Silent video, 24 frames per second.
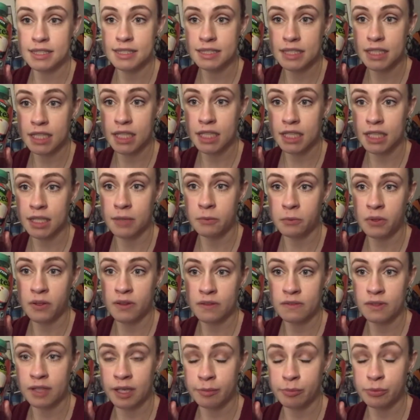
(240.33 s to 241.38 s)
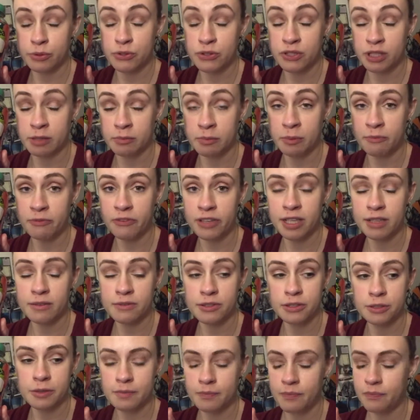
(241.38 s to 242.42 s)
tea with apple cinnamon
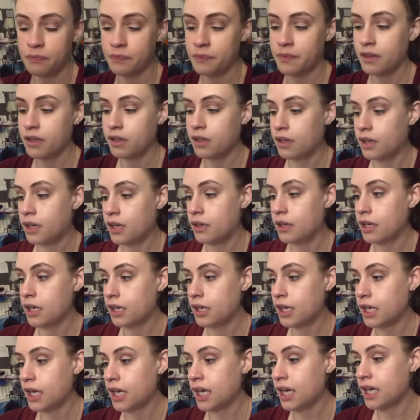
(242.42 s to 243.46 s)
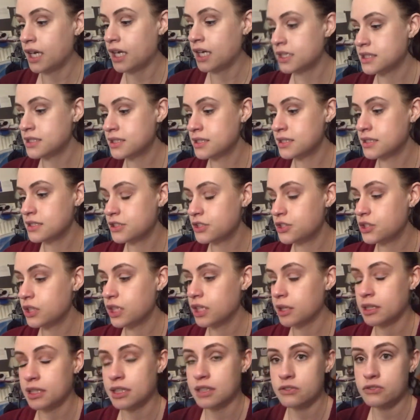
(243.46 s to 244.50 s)
flavor and you
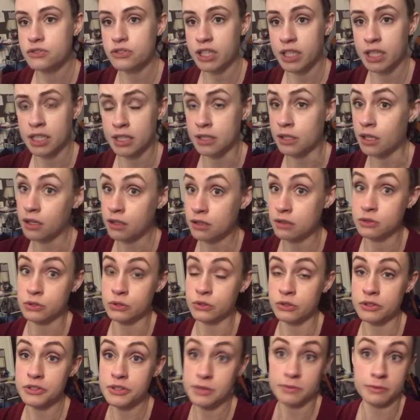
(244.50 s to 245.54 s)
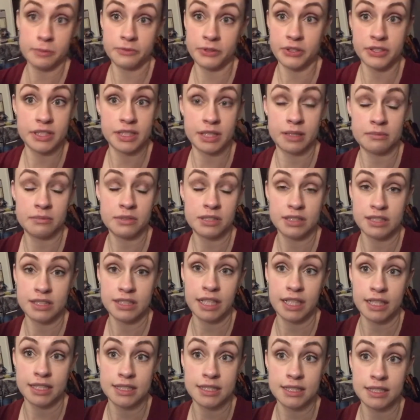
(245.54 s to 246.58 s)
can drink it cold, obviously, because
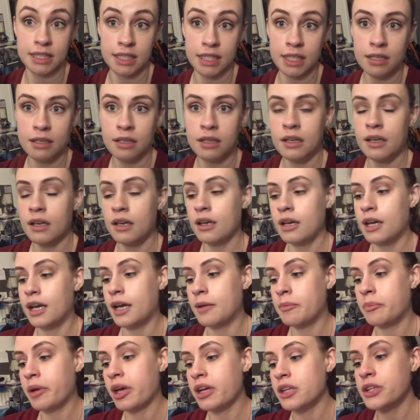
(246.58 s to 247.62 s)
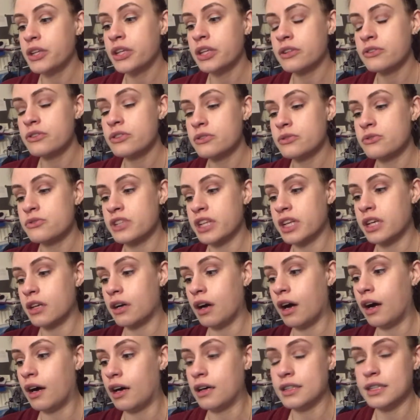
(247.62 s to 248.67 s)
iced tea. But you can also drink it
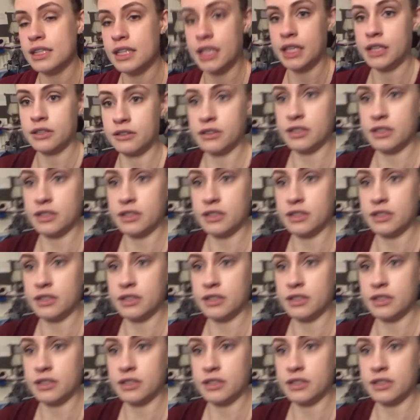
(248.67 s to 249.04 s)
hot, and here on